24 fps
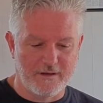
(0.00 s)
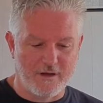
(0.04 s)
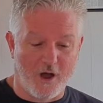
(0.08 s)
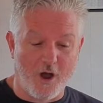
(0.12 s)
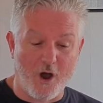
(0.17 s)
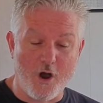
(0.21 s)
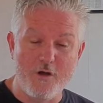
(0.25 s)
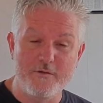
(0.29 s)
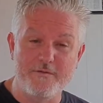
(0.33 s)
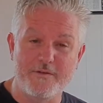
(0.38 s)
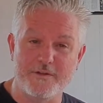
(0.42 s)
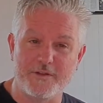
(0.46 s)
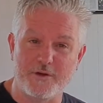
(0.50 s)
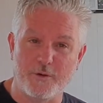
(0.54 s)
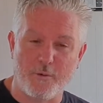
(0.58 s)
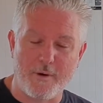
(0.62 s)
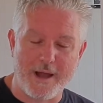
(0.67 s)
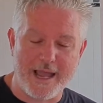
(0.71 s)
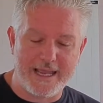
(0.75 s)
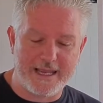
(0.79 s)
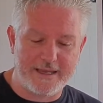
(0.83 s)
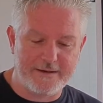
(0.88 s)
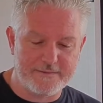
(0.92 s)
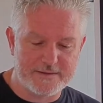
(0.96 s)
over the
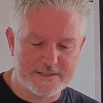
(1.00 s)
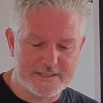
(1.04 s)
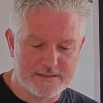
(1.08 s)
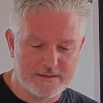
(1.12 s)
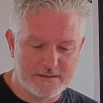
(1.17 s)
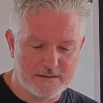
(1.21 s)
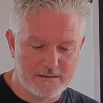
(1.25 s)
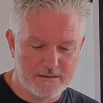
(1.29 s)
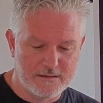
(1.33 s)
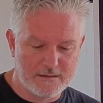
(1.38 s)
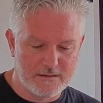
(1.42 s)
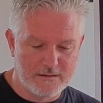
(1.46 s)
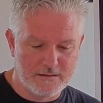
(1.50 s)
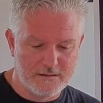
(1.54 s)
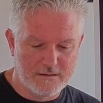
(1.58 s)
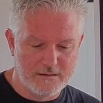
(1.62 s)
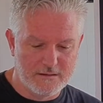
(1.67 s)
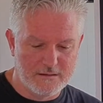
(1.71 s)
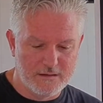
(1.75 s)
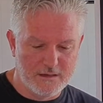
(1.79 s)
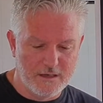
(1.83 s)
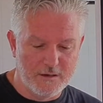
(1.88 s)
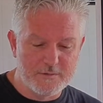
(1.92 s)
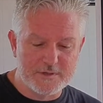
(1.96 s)
waves.
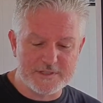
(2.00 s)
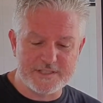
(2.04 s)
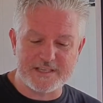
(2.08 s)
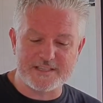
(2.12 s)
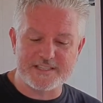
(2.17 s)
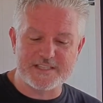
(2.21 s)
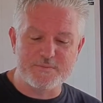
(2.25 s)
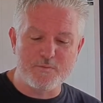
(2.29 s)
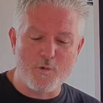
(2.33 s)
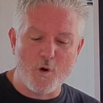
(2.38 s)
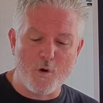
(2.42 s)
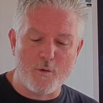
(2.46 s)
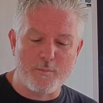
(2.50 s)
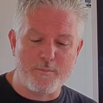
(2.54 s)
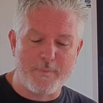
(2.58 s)
It was a small